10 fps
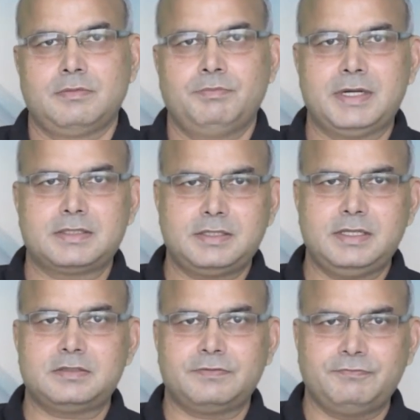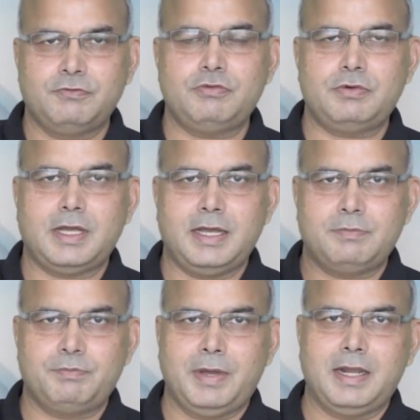but since food
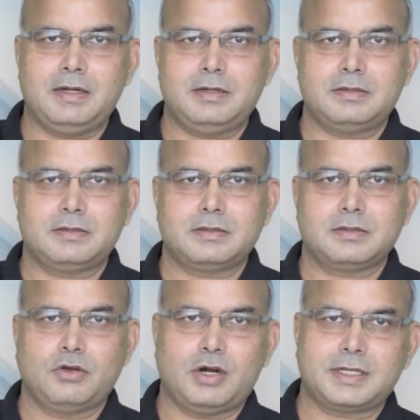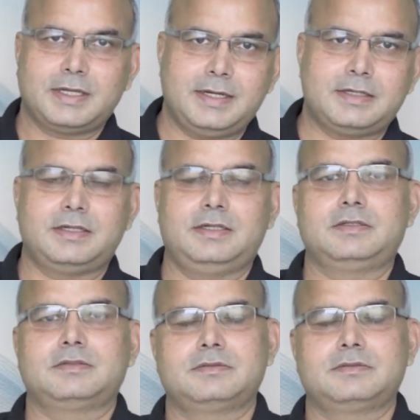and bell got connected,